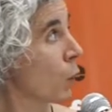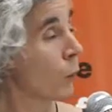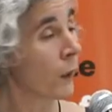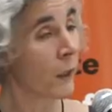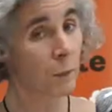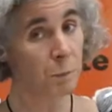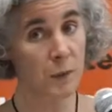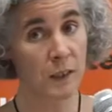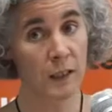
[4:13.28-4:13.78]

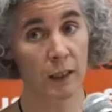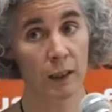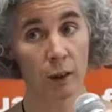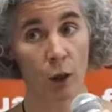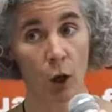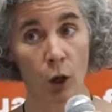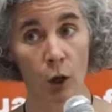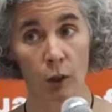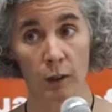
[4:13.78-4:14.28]
What I'm
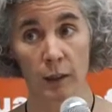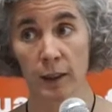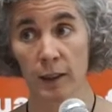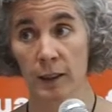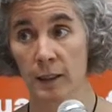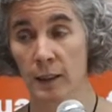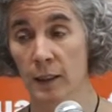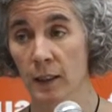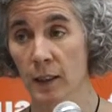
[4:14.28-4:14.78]
saying all
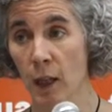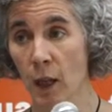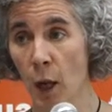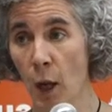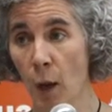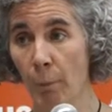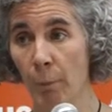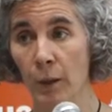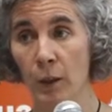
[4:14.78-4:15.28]
this,
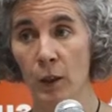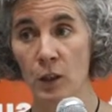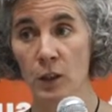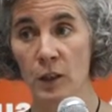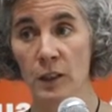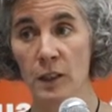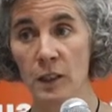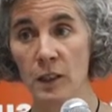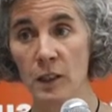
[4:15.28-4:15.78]

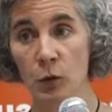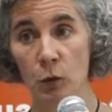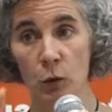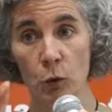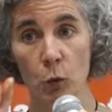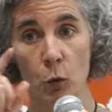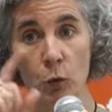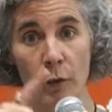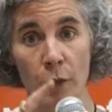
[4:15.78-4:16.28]
because this is
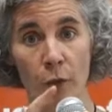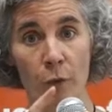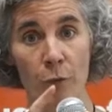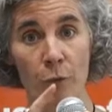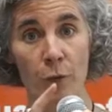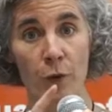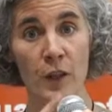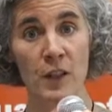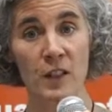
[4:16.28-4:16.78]
the
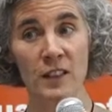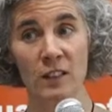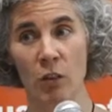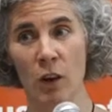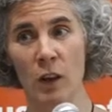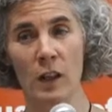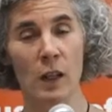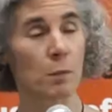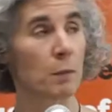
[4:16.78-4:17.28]
first
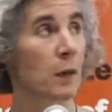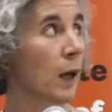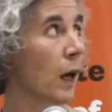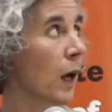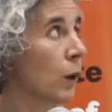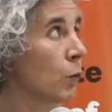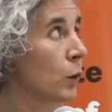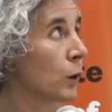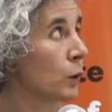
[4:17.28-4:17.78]
trilemma
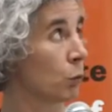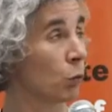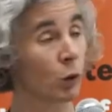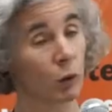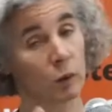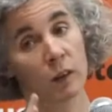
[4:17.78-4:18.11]
I want,